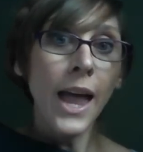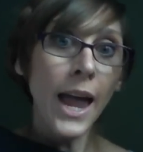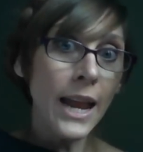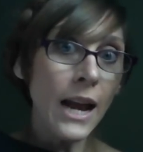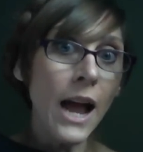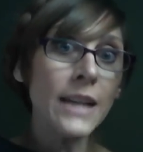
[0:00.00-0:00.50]

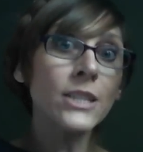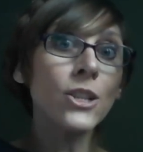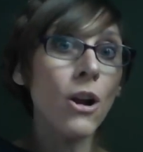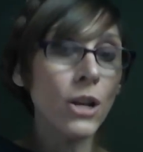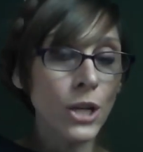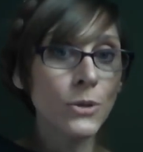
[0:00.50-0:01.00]
and I
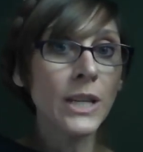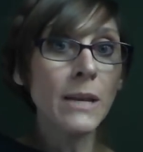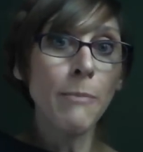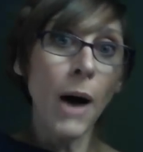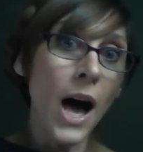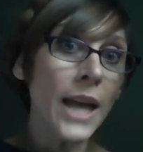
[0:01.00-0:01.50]
start using
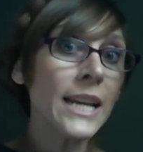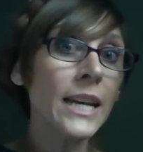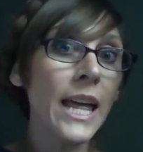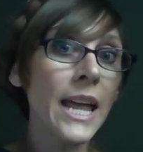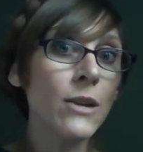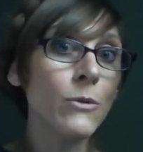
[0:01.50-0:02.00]
body
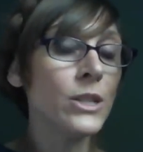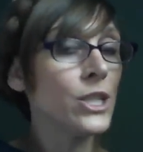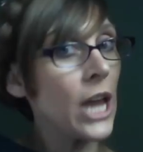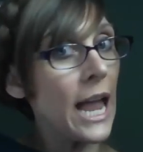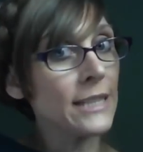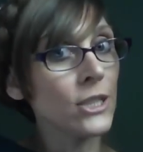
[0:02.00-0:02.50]
language
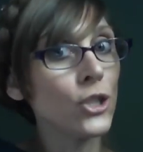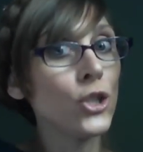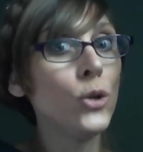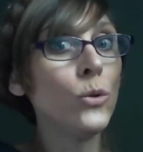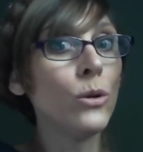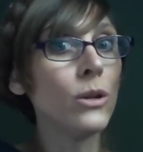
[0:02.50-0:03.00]
as a
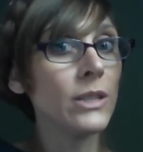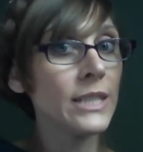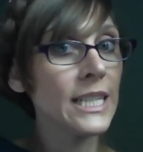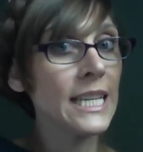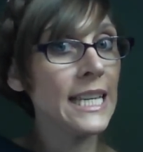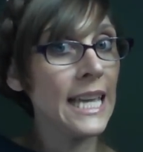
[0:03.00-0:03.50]
tool
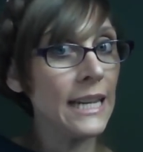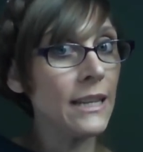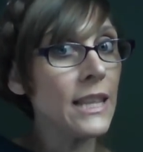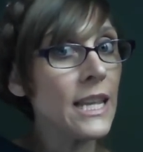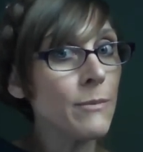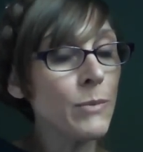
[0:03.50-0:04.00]
to
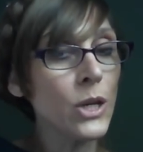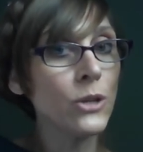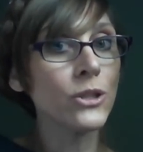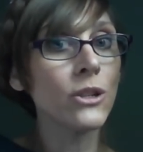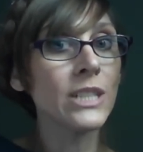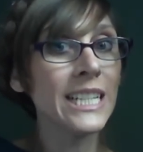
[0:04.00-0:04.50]
get the
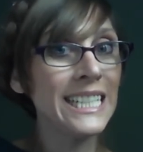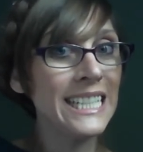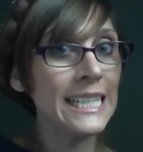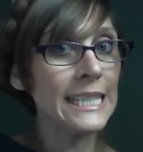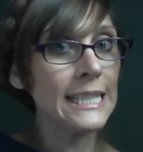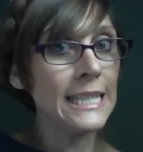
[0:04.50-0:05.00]
abuser to
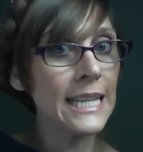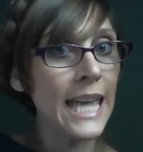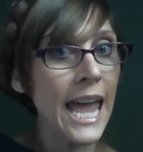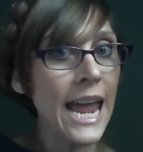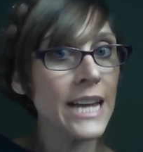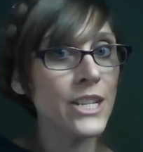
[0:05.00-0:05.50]

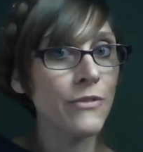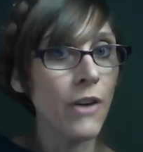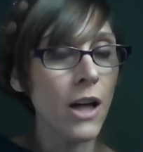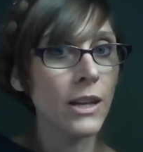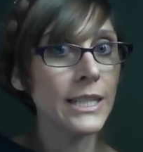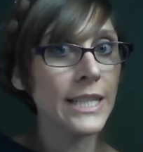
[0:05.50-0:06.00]
disengage
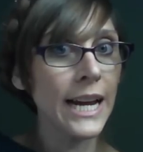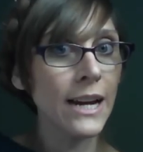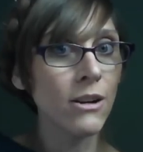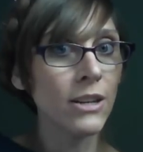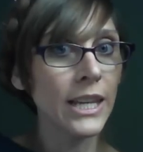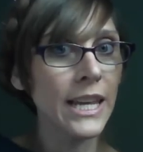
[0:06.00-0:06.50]

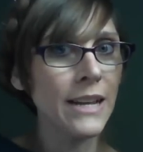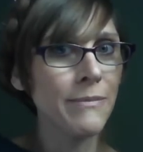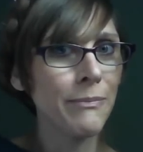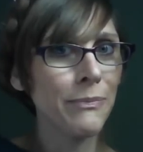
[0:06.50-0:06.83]
voluntarily,